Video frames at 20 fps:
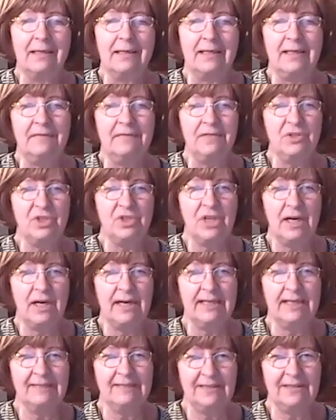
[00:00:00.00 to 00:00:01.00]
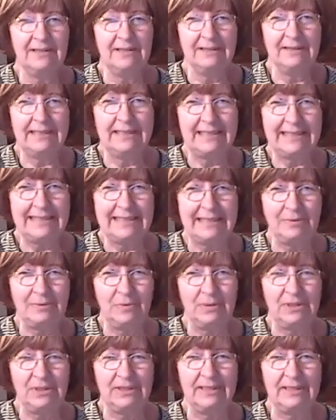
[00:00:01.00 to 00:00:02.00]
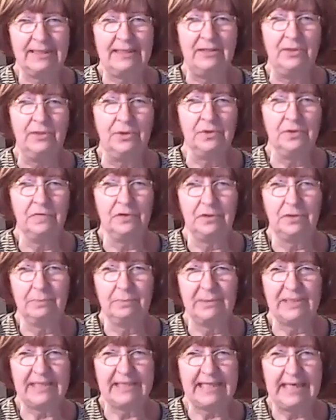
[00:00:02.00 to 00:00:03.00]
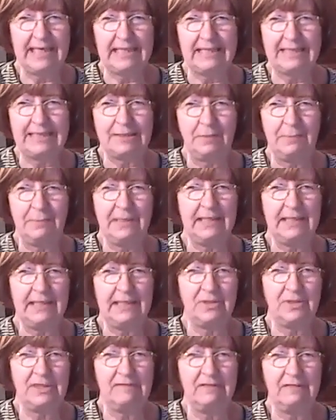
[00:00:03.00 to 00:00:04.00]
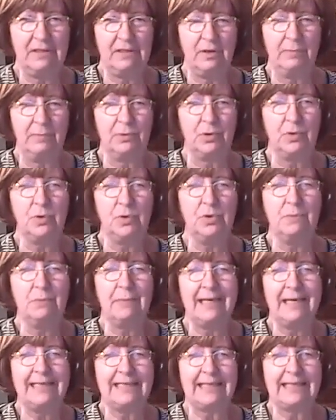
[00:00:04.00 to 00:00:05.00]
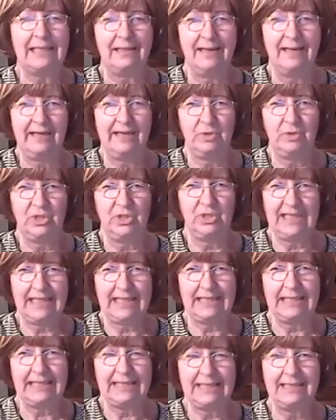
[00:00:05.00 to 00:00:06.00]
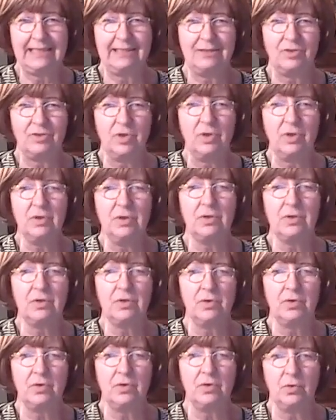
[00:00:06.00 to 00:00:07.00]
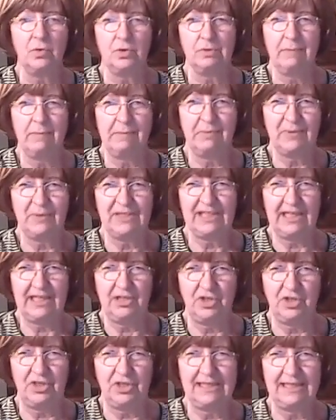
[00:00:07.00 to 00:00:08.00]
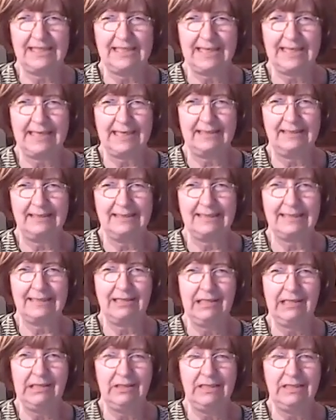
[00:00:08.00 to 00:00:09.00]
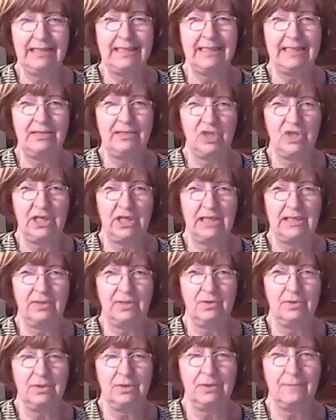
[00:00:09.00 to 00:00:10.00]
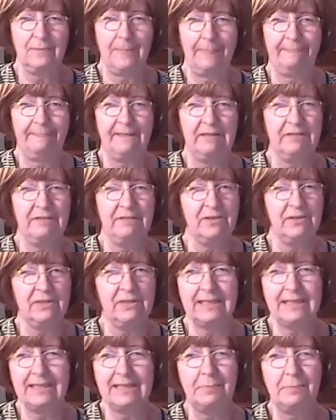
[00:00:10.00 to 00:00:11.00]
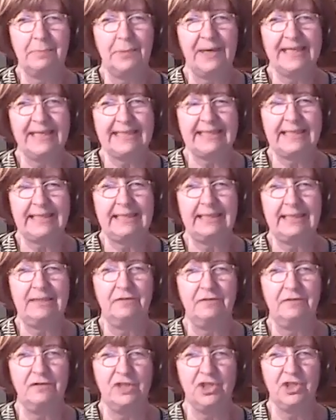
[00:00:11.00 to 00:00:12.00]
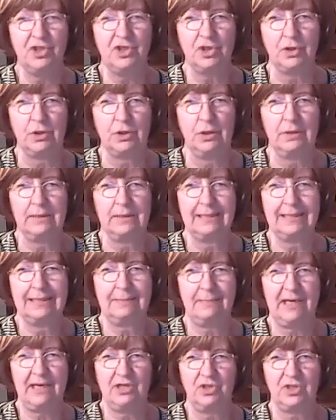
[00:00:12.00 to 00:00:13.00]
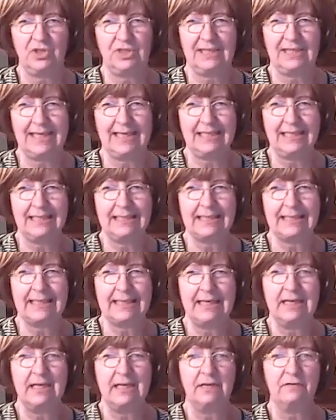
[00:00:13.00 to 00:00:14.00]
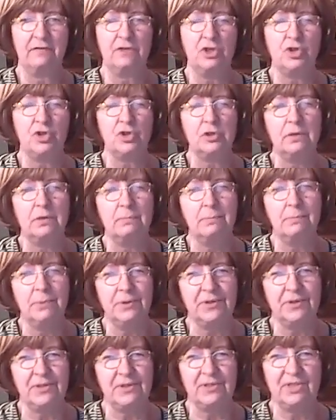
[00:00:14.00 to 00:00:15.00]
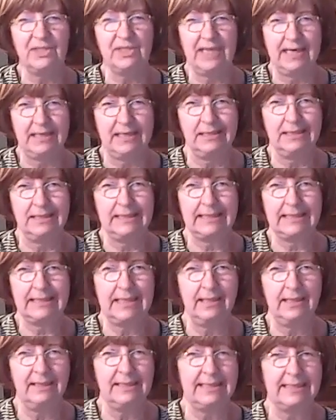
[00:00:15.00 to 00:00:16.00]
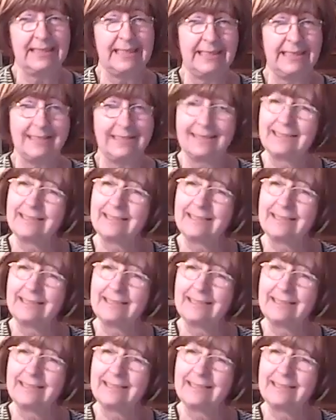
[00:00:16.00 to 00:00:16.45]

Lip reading: If a child with a learning disorder in non-verbal skills appear to develop good basic language skills and strong rote memorization skills early in childhood, difficulties are present in the visual spatial skills, visual motor skills, and other skills